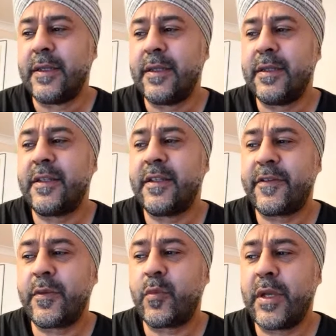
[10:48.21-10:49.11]
in a
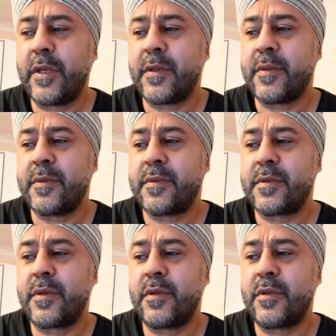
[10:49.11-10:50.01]
different way.
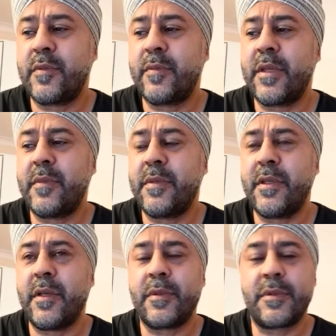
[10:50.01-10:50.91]
So you may
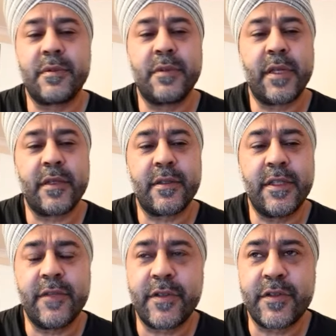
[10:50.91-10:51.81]
be able to like
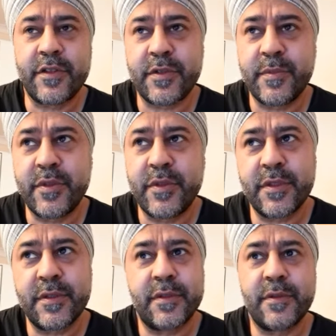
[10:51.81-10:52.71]
leaflet
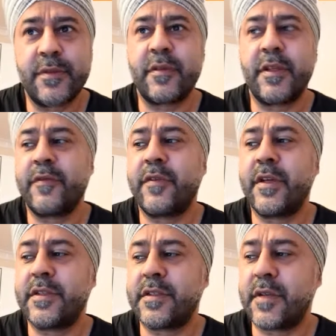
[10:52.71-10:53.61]
distribution to try and
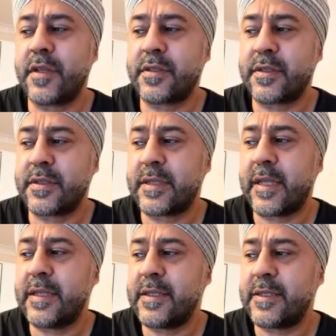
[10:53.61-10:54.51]
find distressed
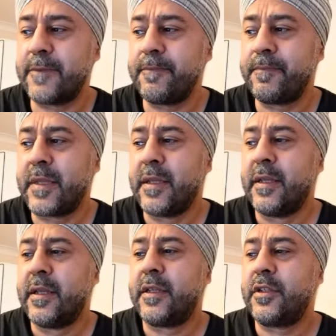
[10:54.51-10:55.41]
sellers.
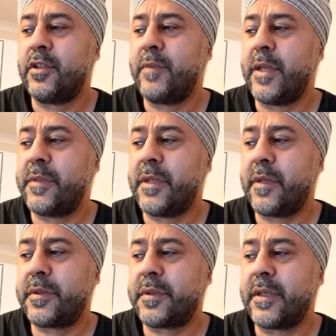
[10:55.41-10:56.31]
You may be
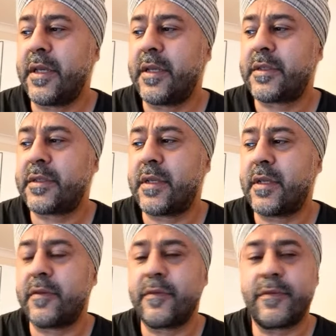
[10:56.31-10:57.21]
able to get
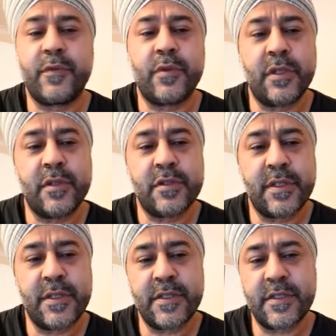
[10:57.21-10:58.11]
foreclosure
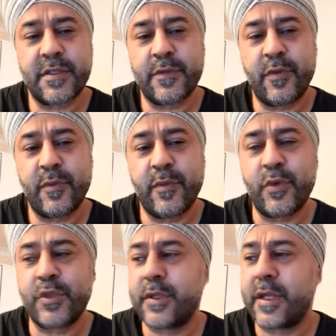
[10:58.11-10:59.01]
lists from
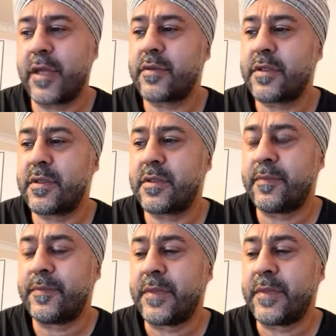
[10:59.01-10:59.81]
auction houses.